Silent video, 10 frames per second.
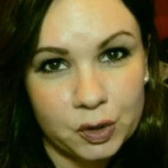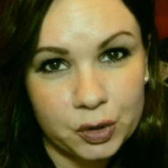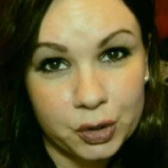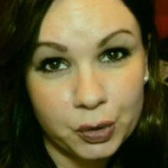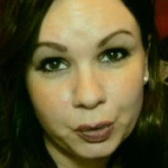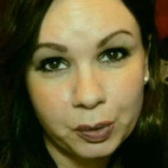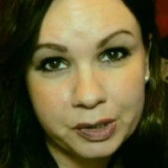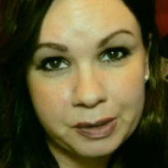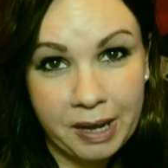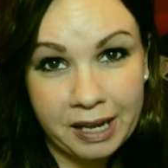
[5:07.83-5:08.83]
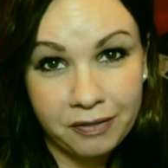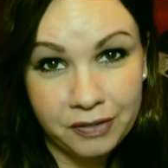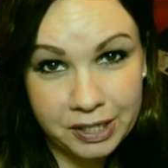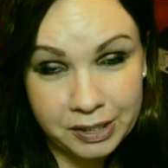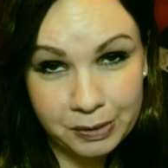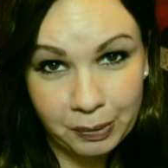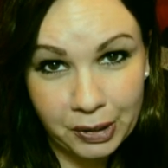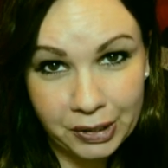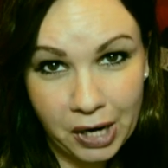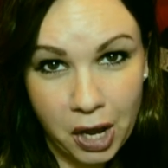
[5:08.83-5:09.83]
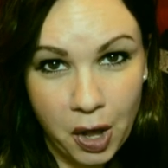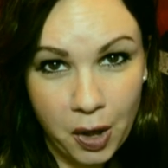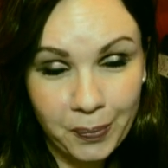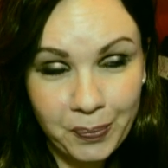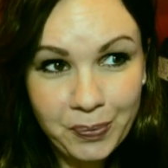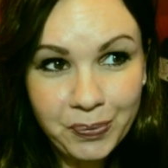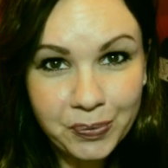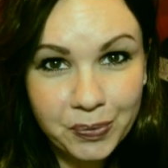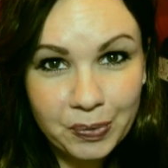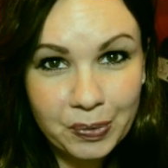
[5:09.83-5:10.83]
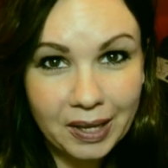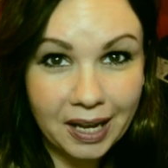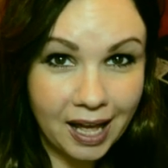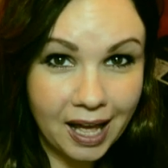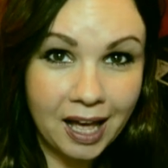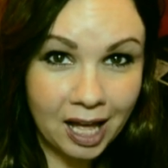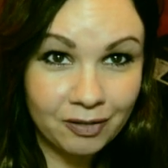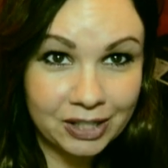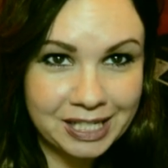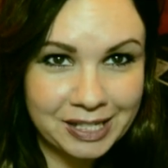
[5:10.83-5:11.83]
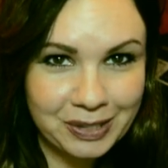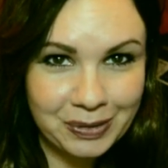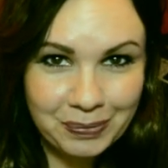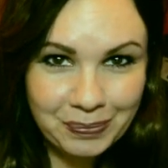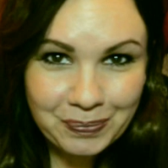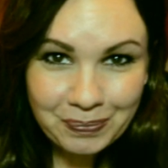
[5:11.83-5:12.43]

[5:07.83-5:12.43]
not sure what to make of this one. Um, have a listen.